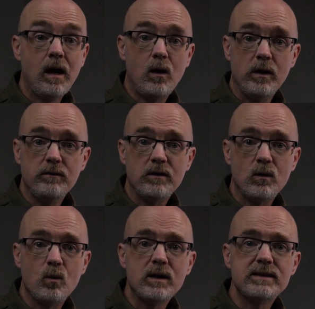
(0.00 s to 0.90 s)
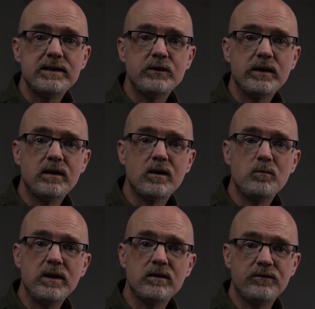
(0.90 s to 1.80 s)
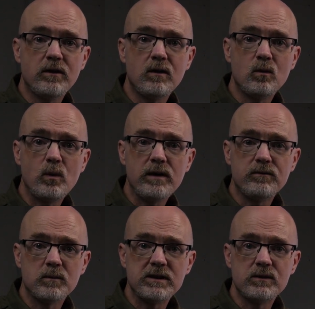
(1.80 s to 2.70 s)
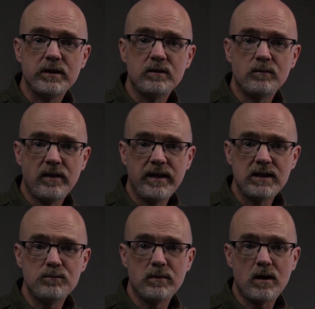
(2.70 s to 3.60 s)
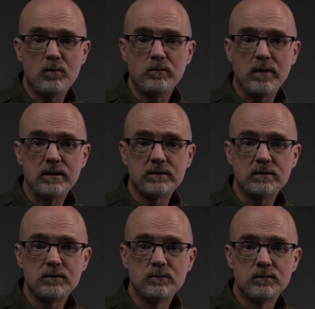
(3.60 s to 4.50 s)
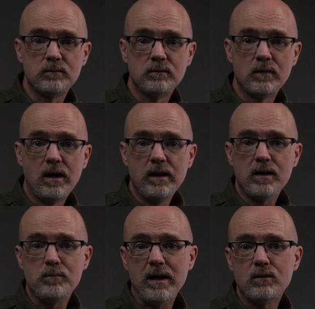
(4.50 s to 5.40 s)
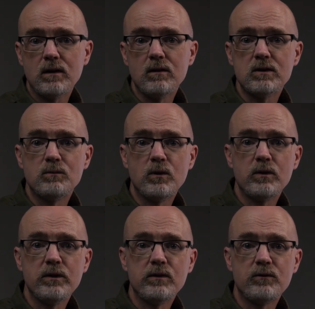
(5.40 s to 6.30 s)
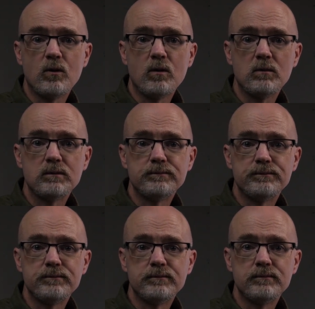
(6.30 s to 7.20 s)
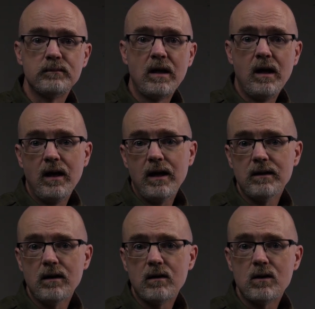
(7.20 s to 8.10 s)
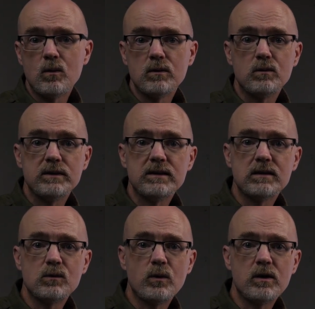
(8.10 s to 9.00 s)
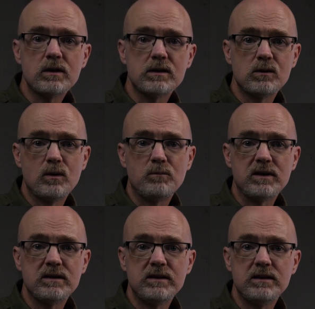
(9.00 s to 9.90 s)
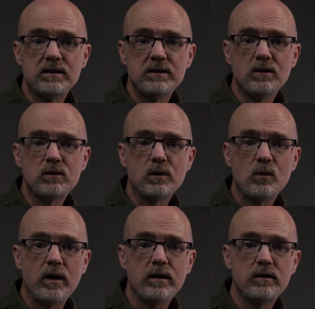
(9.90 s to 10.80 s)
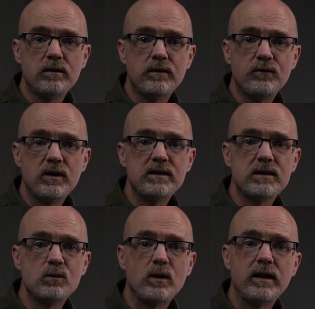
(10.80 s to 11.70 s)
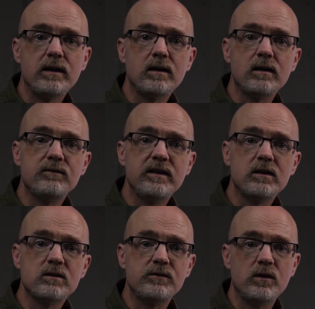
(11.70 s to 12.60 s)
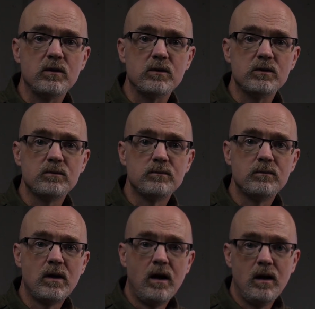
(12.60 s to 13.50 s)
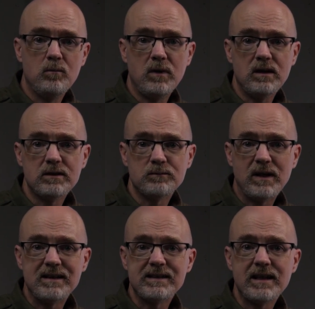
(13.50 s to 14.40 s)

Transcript: However, when situated a bit further away from the screen, things become better. The background looks more uniform, and the longer distance works when precision is not required, for instance when editing videos or photos. But at the